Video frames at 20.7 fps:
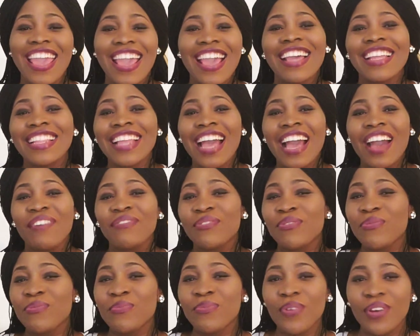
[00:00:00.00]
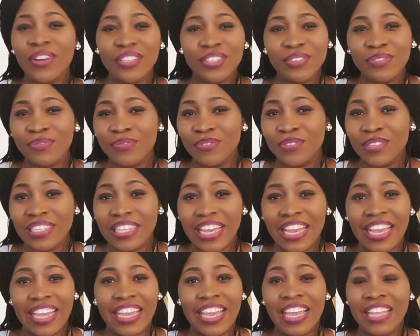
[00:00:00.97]
and have a wonderful
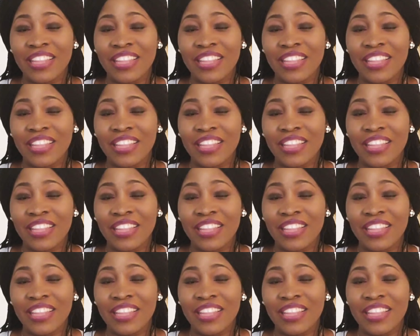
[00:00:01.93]
day.